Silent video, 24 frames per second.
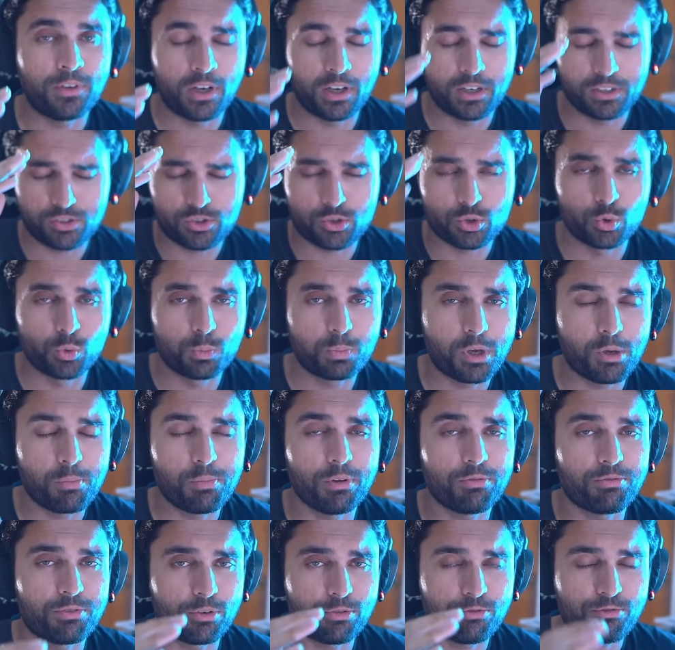uh, sue
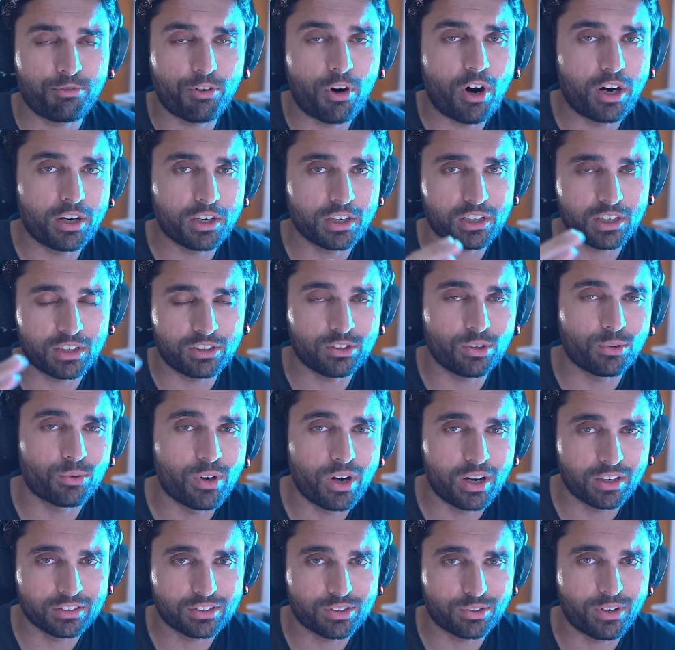people for farting in the
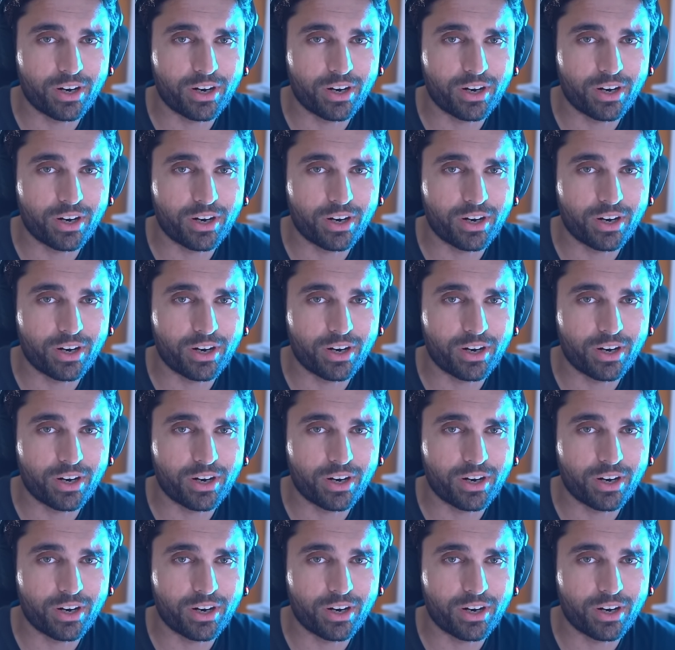wrong